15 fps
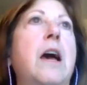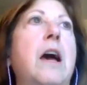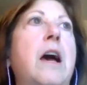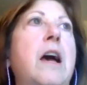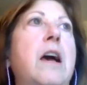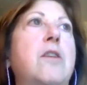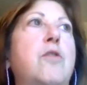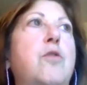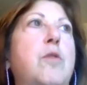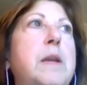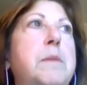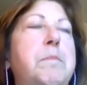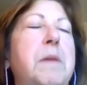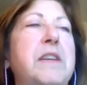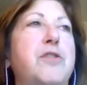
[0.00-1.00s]
who
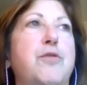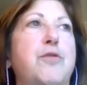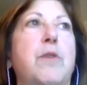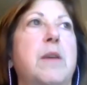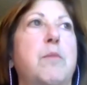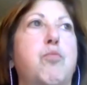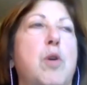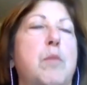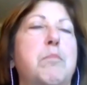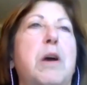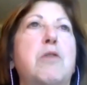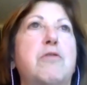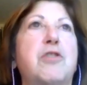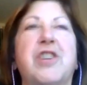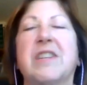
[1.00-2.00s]
had been doing
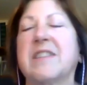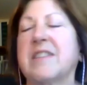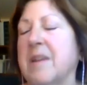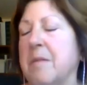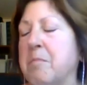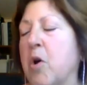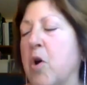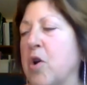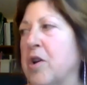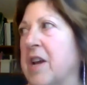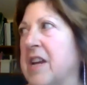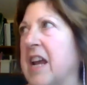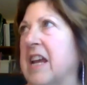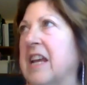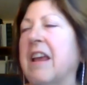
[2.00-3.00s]
promotions and
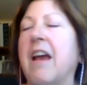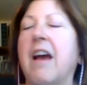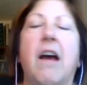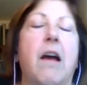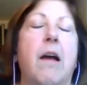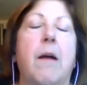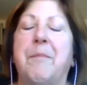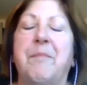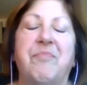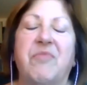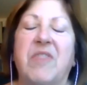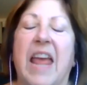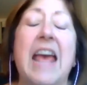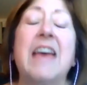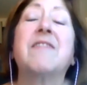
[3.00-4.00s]
marketing, and
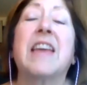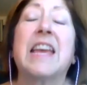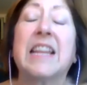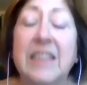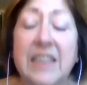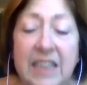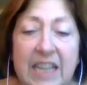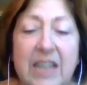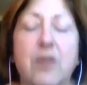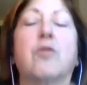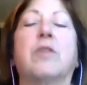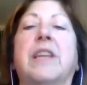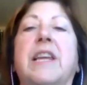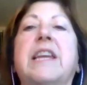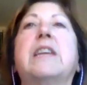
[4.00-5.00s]
they
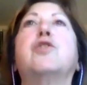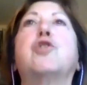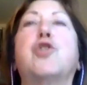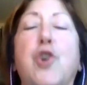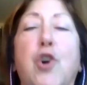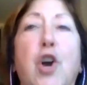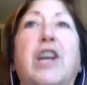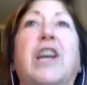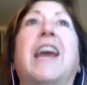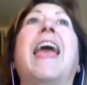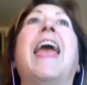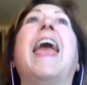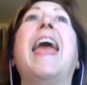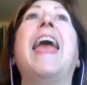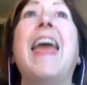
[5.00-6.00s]
literally took
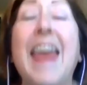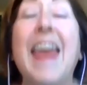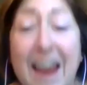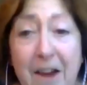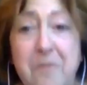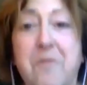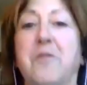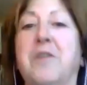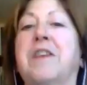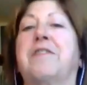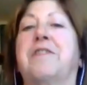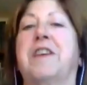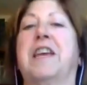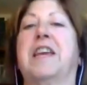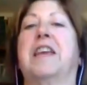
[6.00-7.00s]

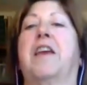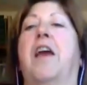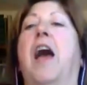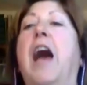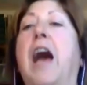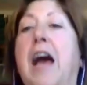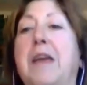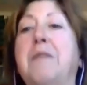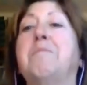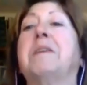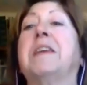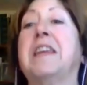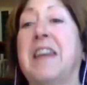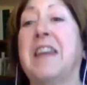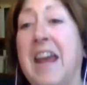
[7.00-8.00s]
everything. I
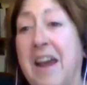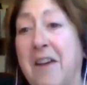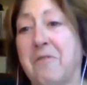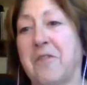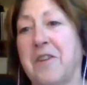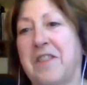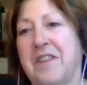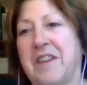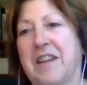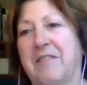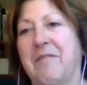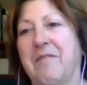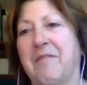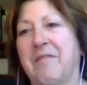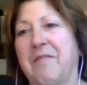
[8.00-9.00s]
mean,
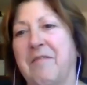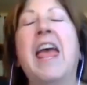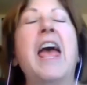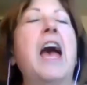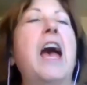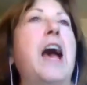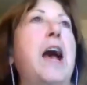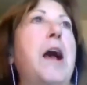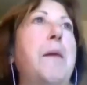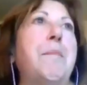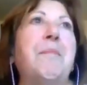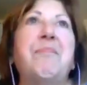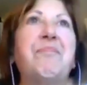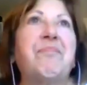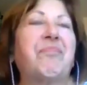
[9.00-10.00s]
everything.
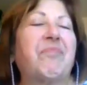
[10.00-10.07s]
Well,